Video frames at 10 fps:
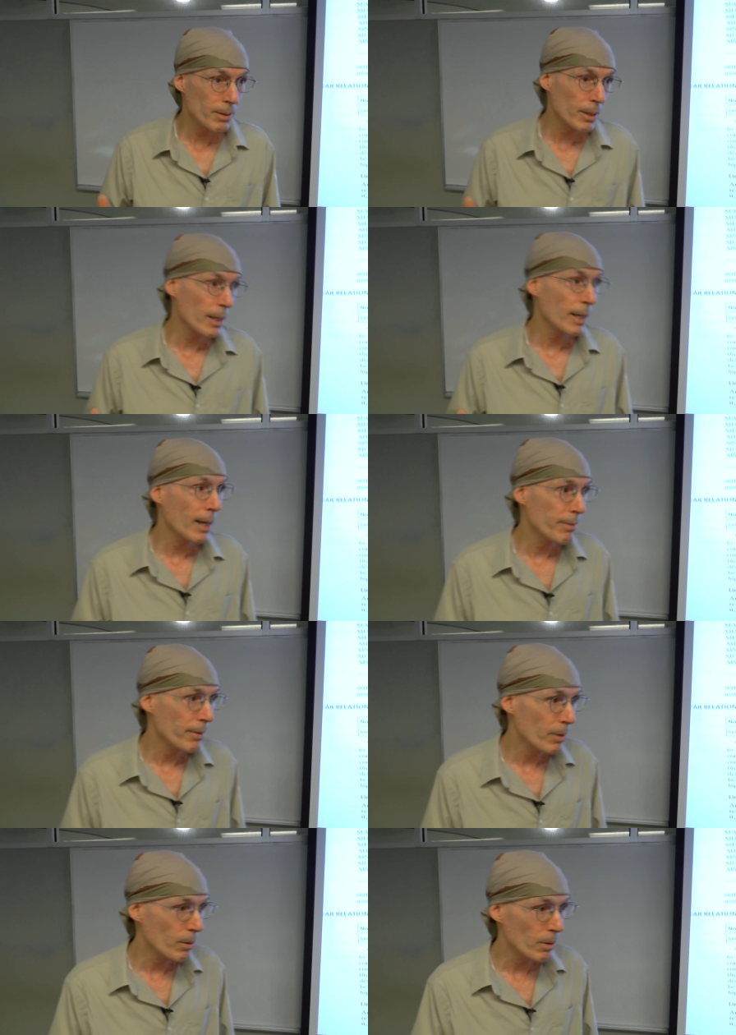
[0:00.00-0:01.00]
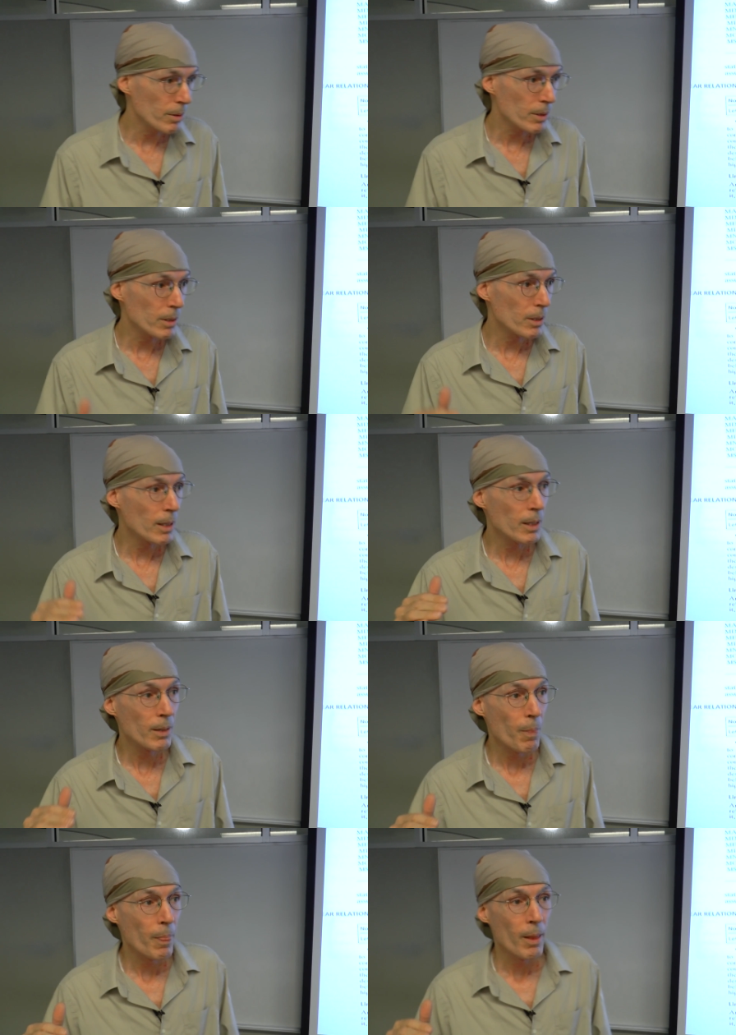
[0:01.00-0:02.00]
second half of the course. It's
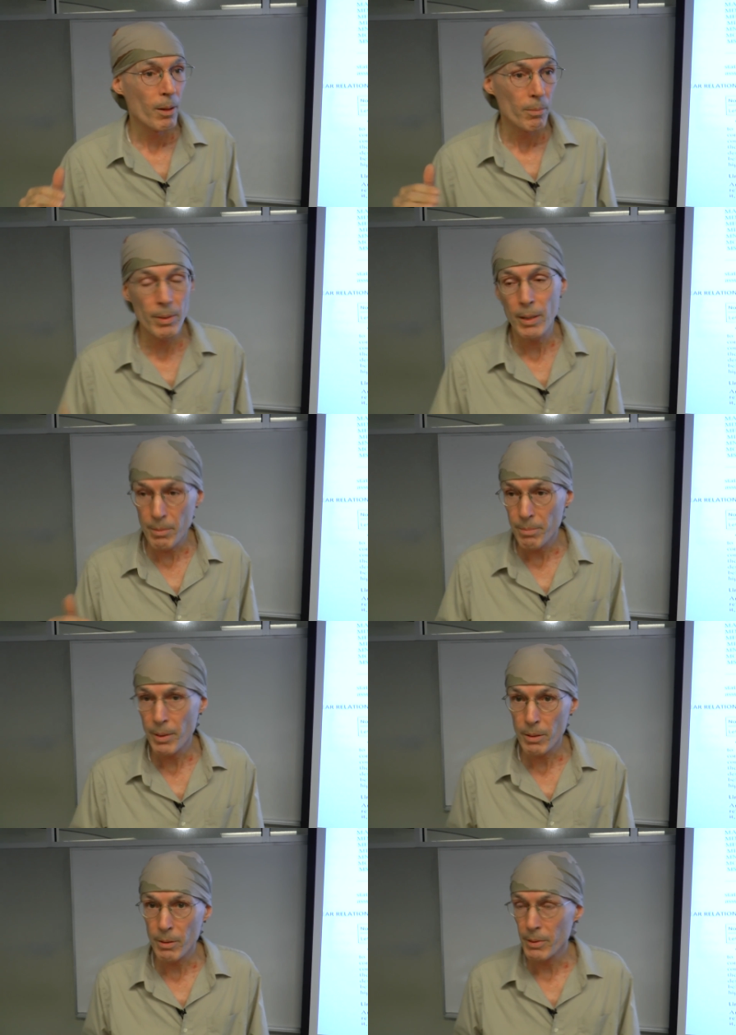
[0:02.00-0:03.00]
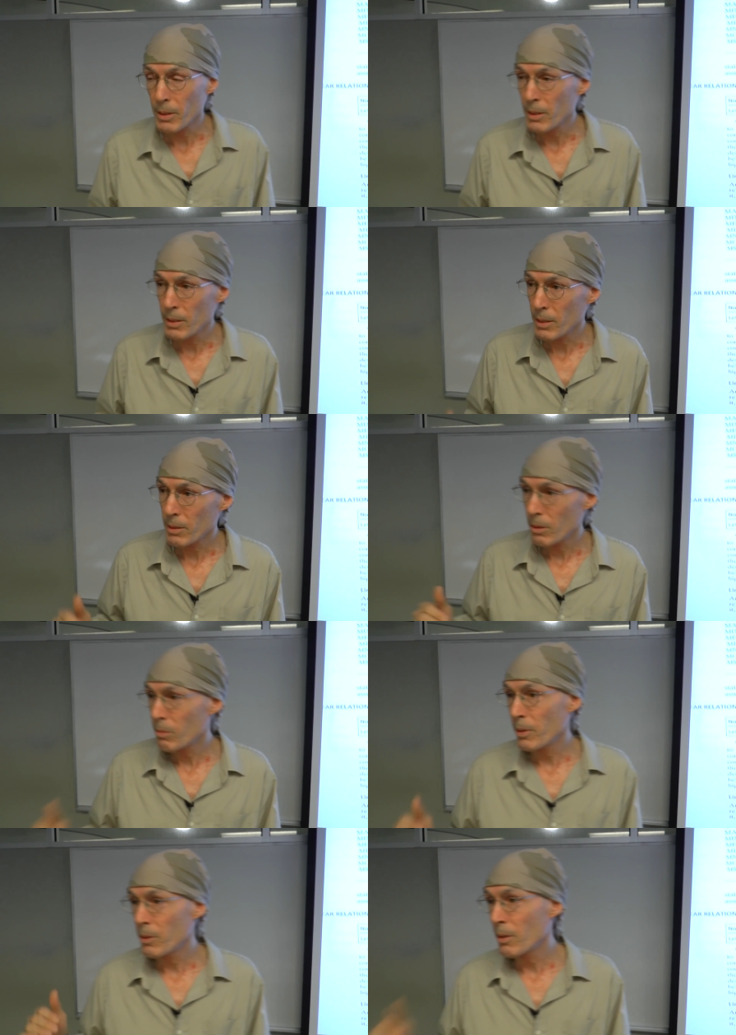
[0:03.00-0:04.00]
the bread and butter of statistics.
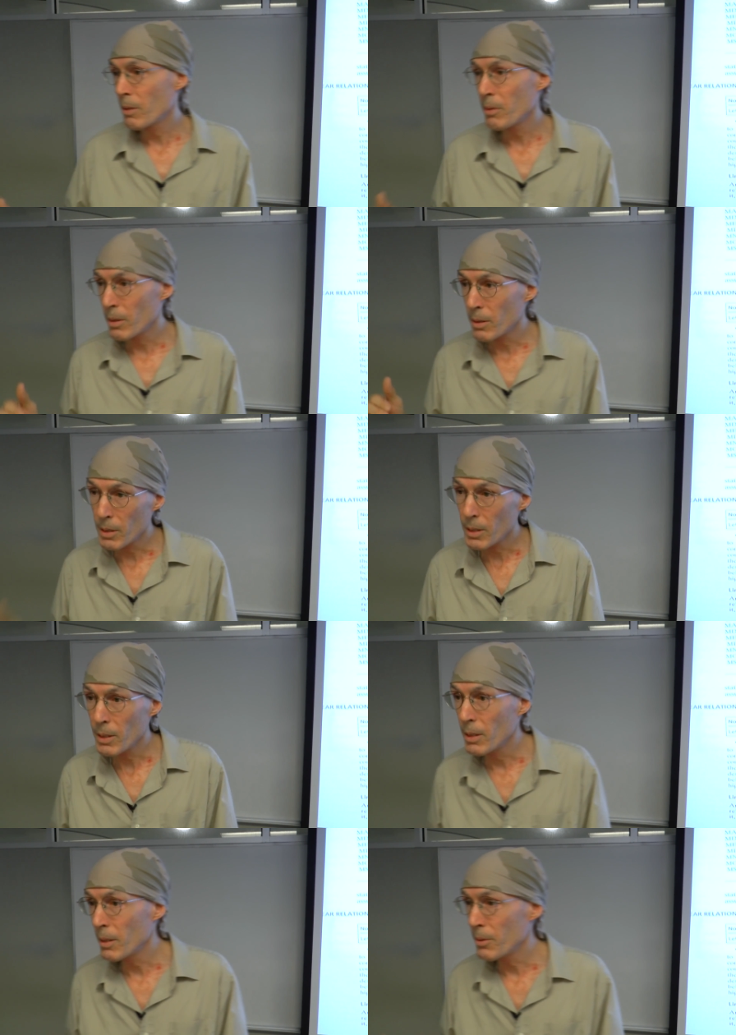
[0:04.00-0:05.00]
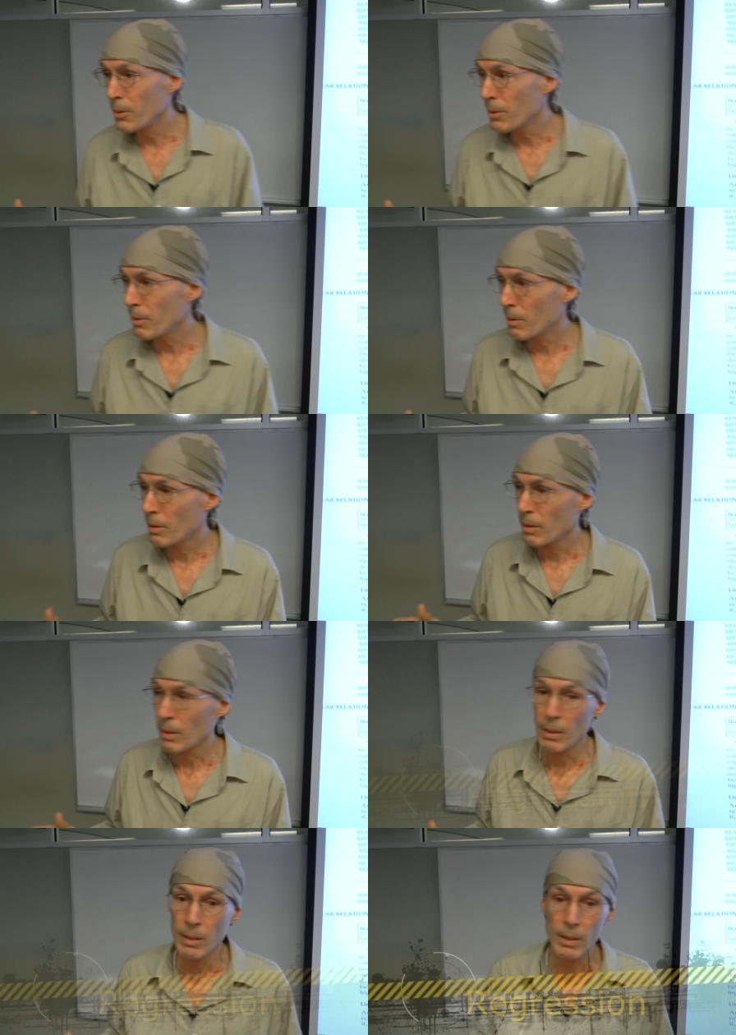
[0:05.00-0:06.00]
It's what you're going to need to,
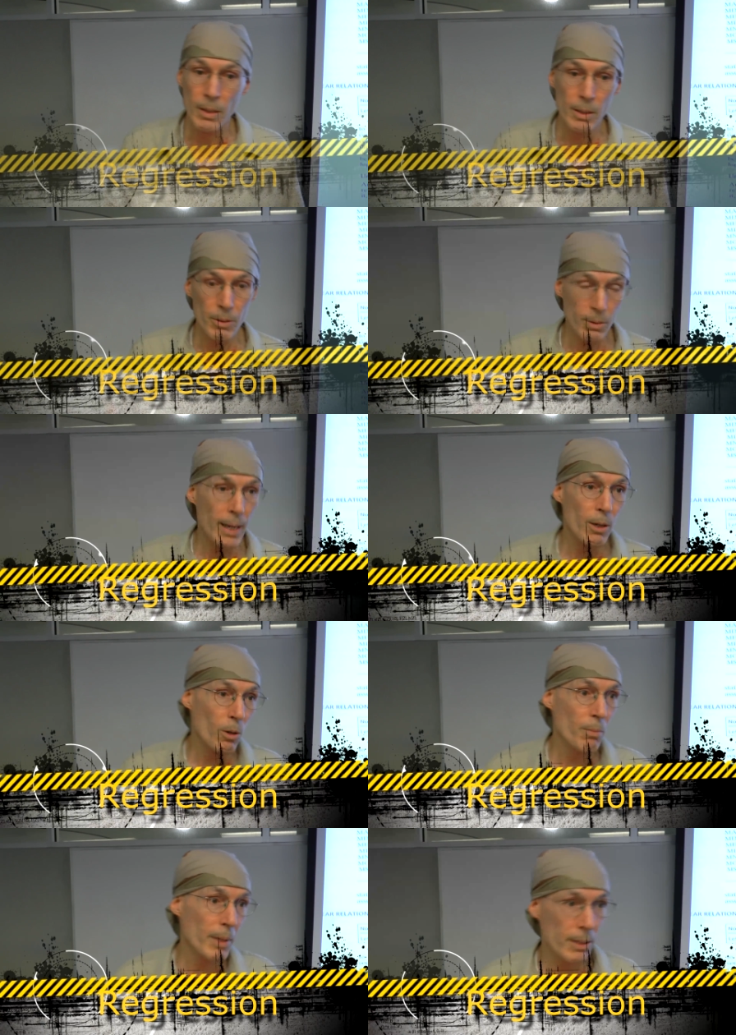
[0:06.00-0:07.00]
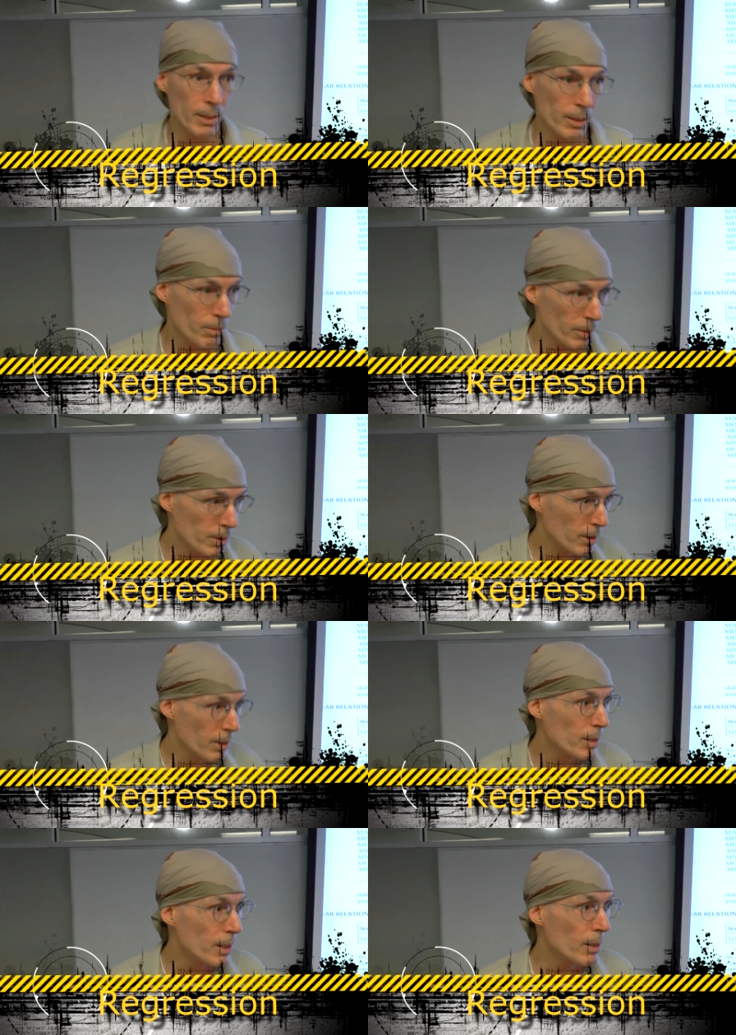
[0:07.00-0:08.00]
it's your take-home message. It's what you're
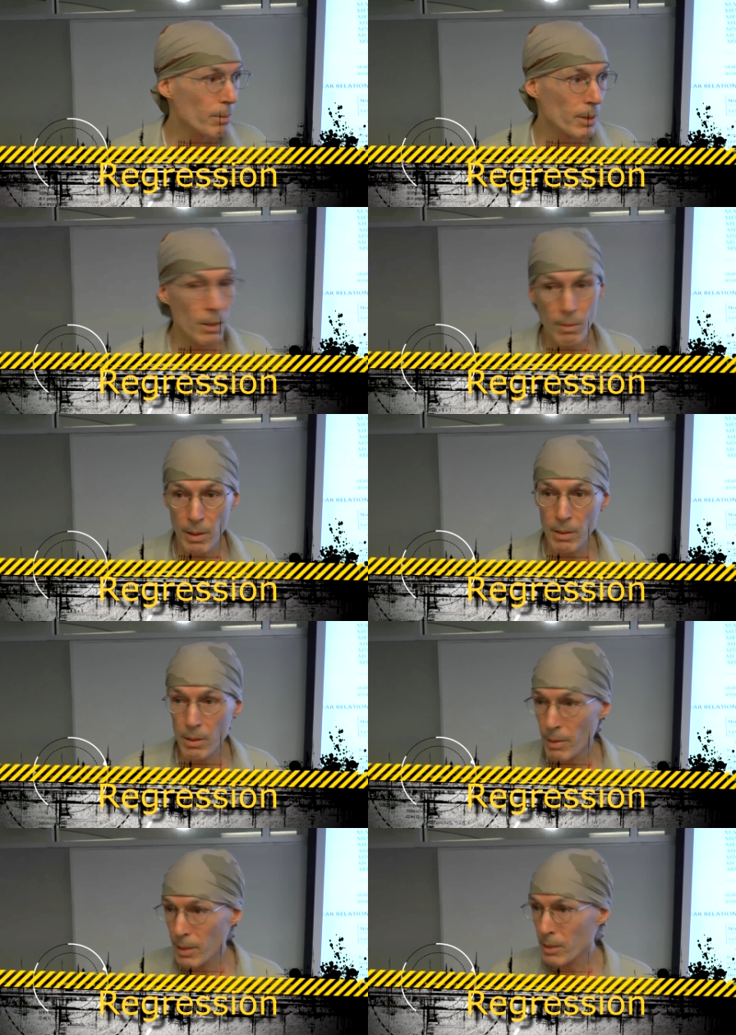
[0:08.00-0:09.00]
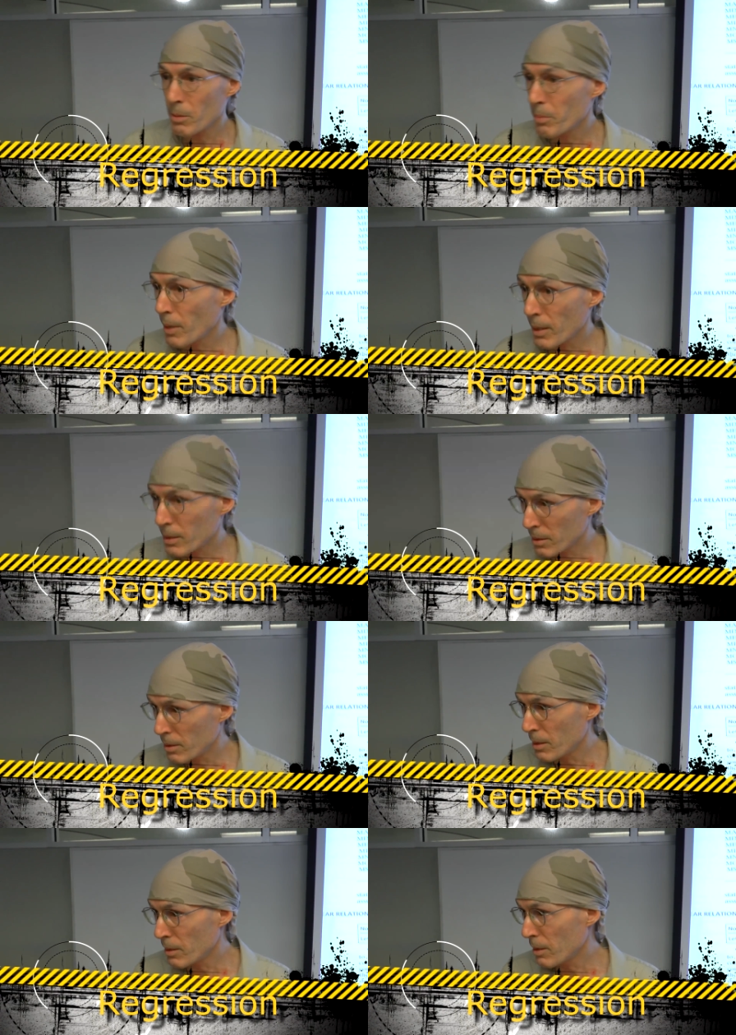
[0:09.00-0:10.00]
going to need when you go out and you actually practice
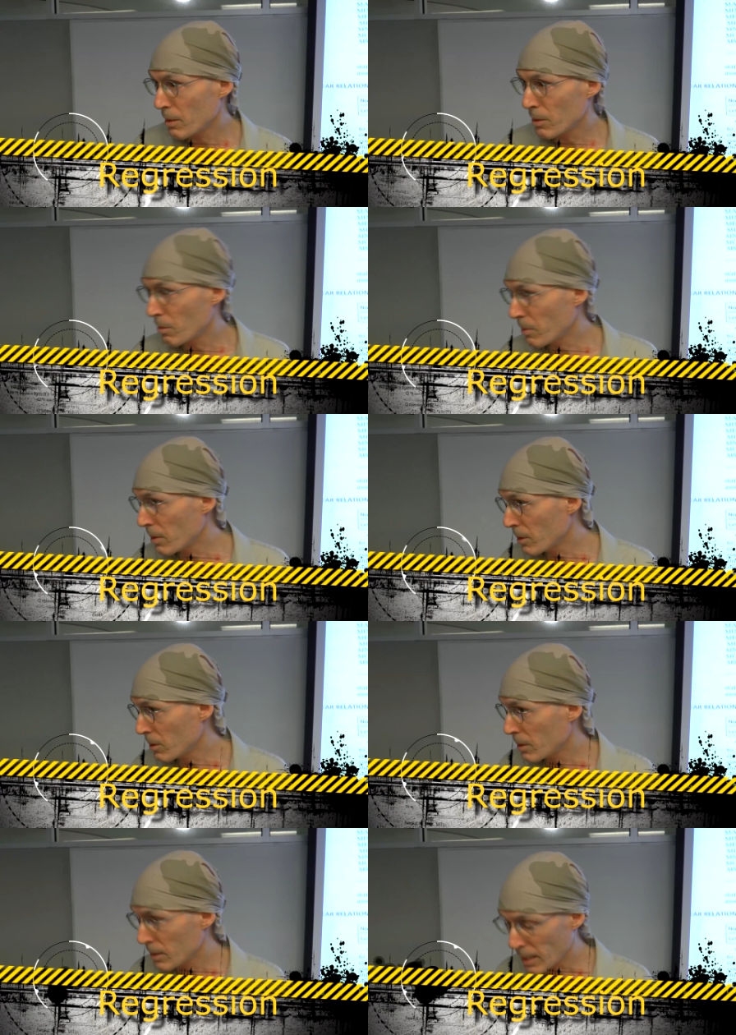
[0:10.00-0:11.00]
statistics in a realistic